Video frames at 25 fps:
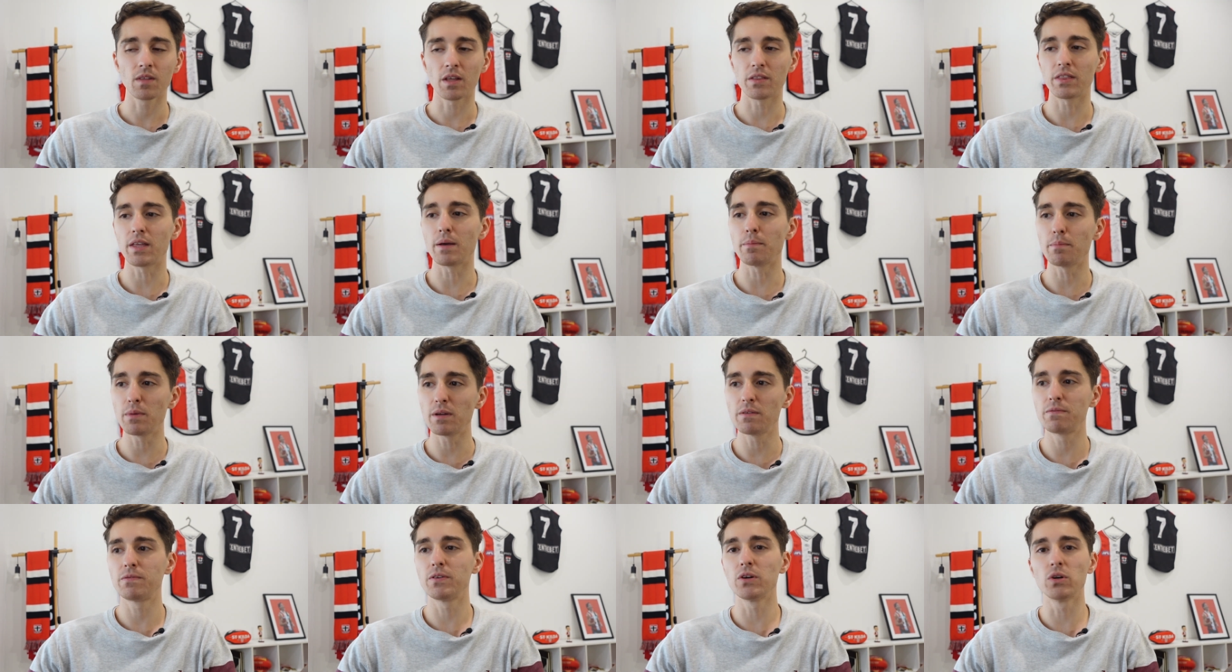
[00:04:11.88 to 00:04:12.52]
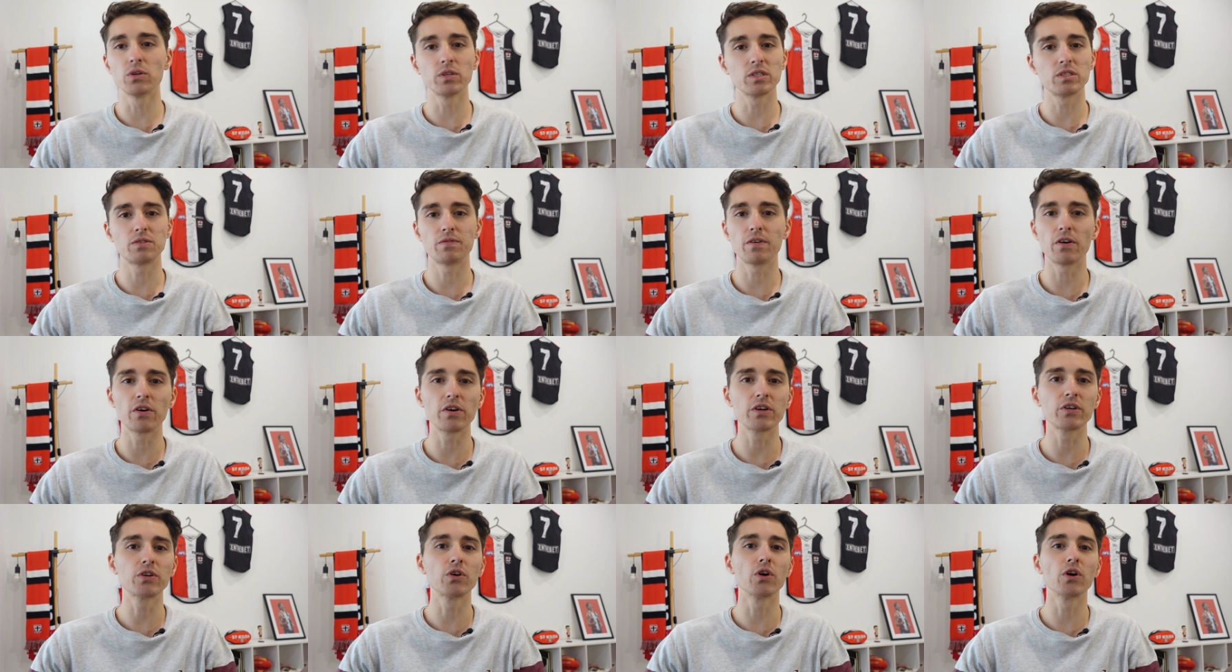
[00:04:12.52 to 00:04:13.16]
Their midfield is
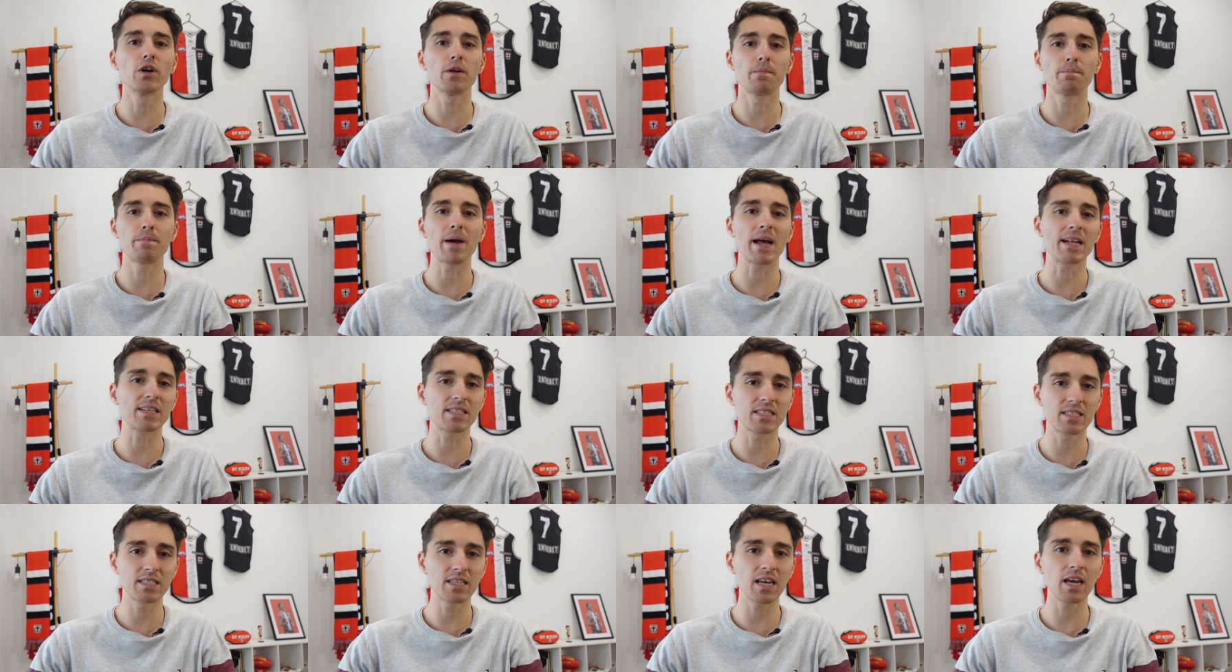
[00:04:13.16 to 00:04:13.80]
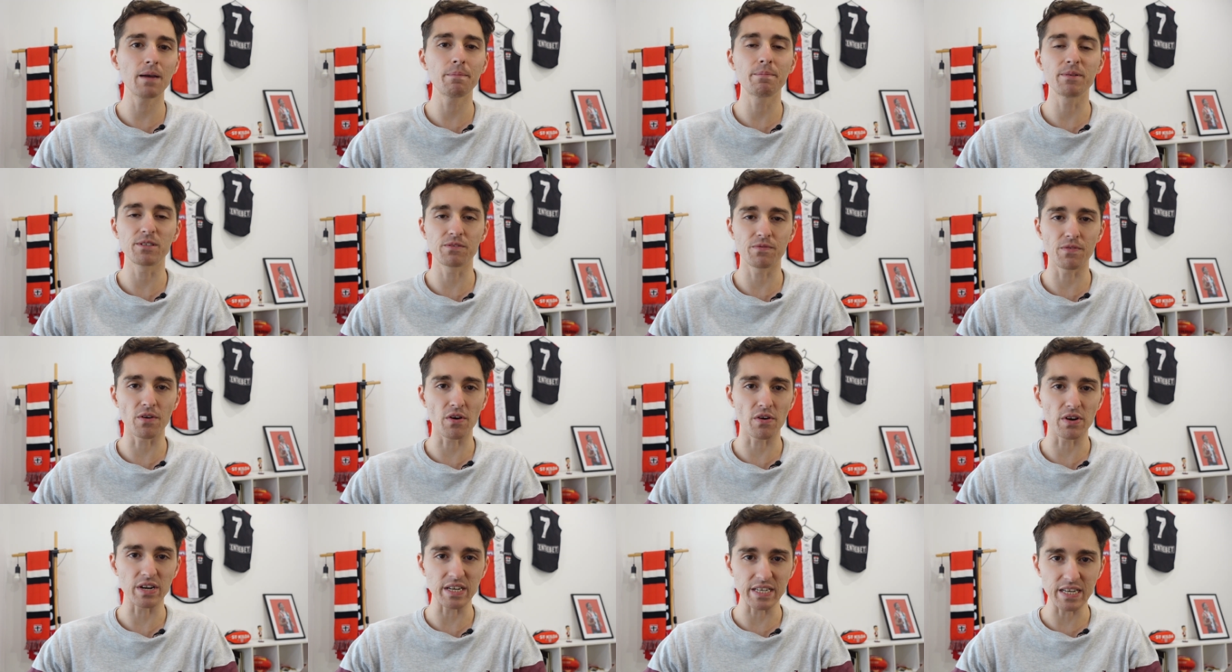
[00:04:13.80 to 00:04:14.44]
very good. It bats deep. It's
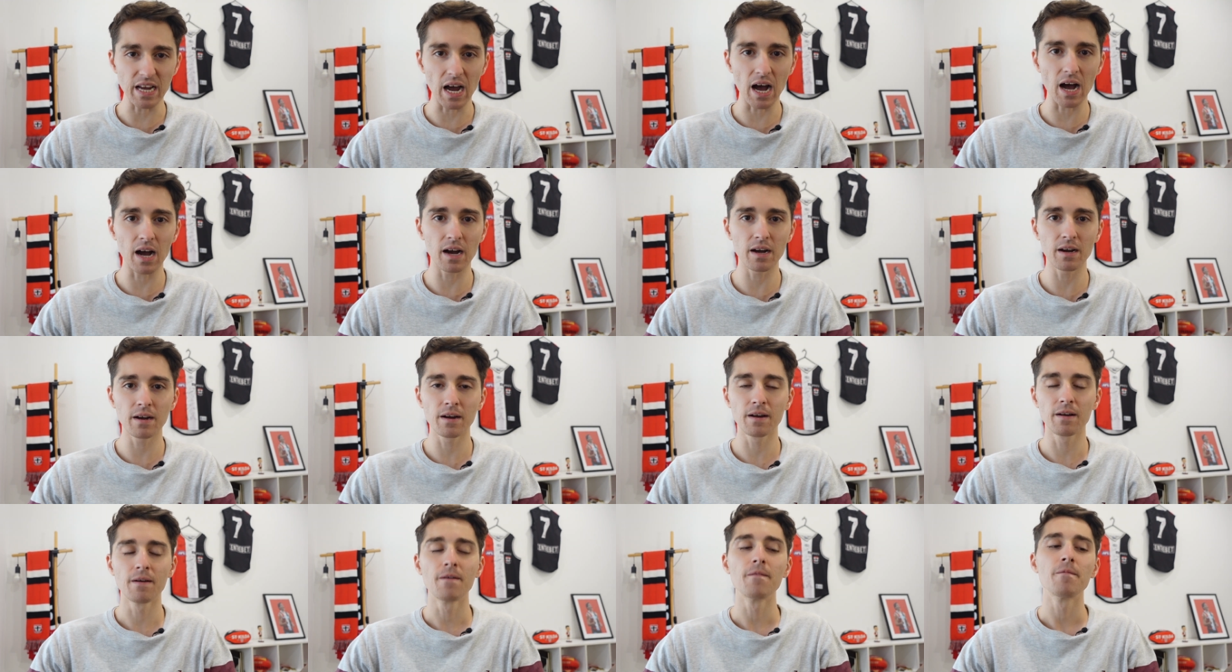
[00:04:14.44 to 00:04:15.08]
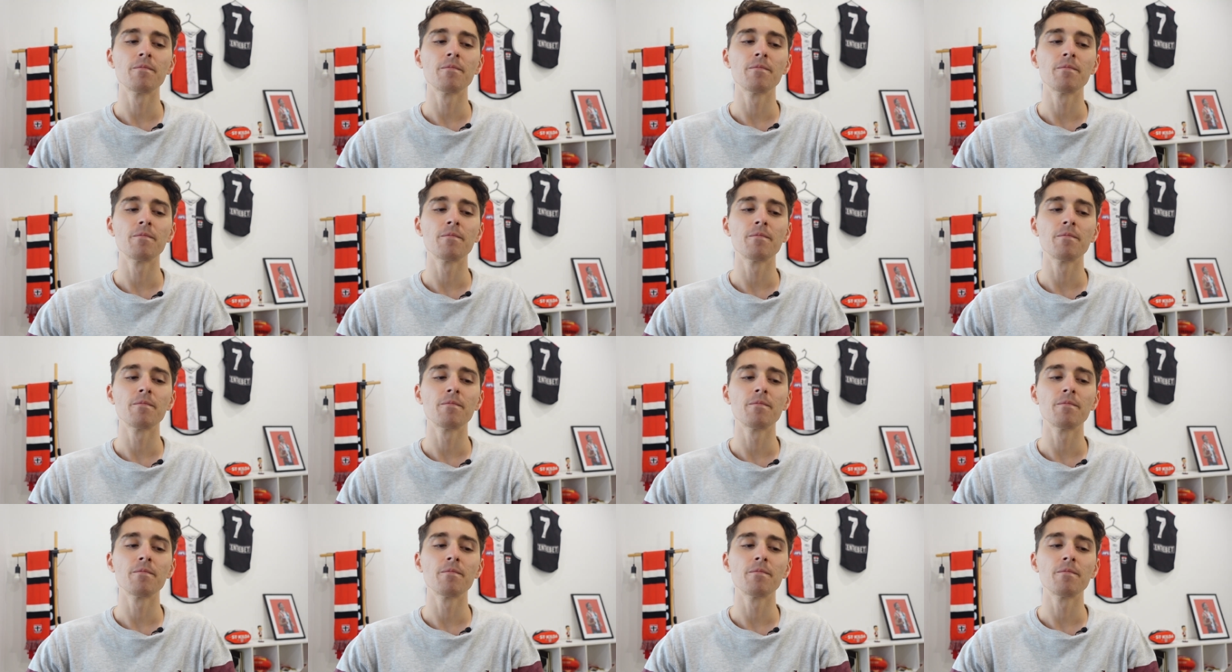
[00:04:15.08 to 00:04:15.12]
very young.